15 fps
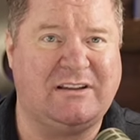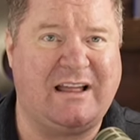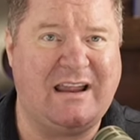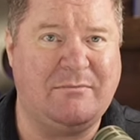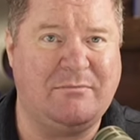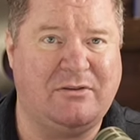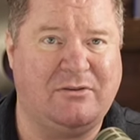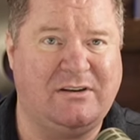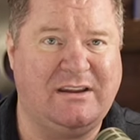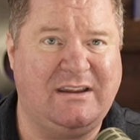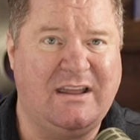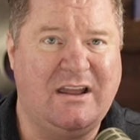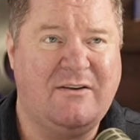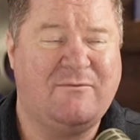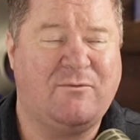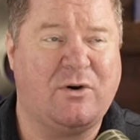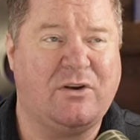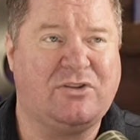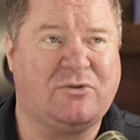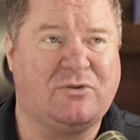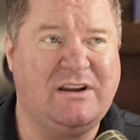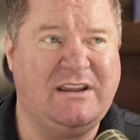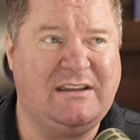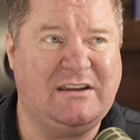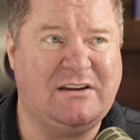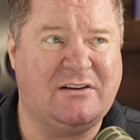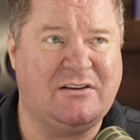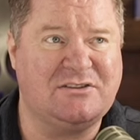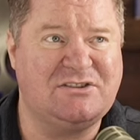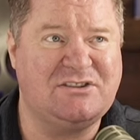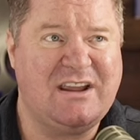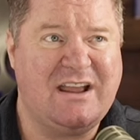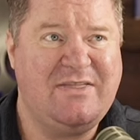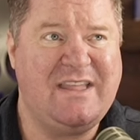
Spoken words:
liability for 3 years,